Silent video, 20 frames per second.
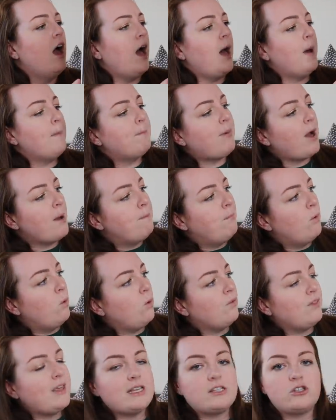But I
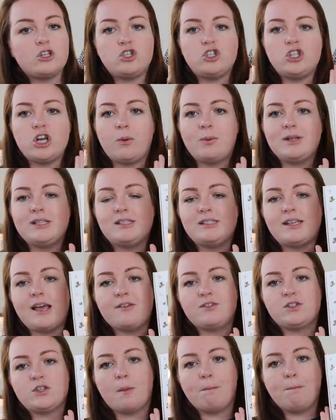bought this Joe and
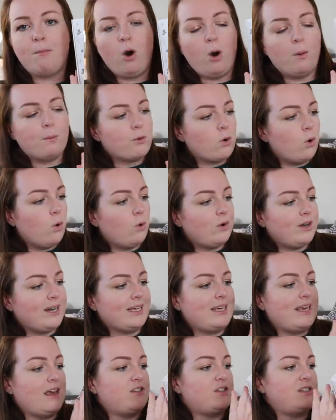Seth's
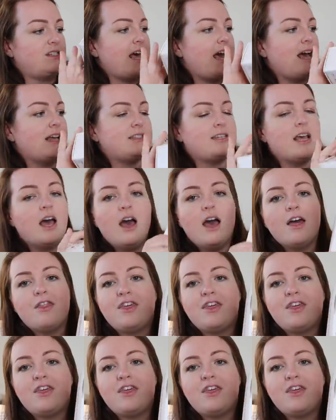popcorn gift set.